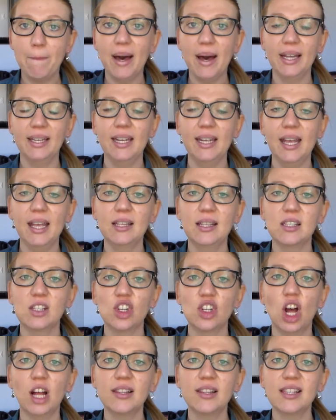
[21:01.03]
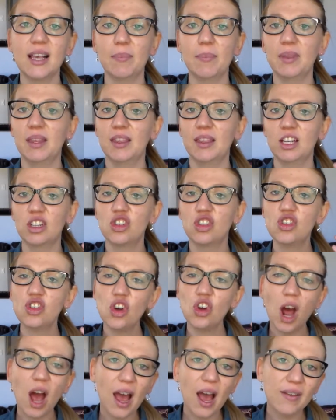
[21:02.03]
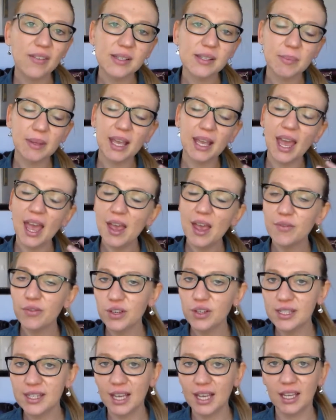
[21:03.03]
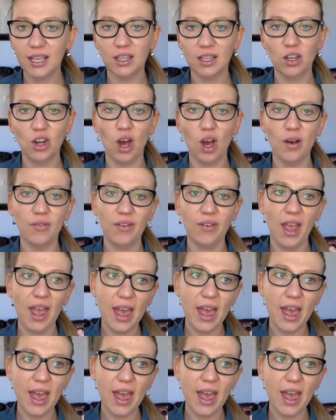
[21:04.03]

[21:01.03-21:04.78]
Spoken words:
but it's not something that drives me every second of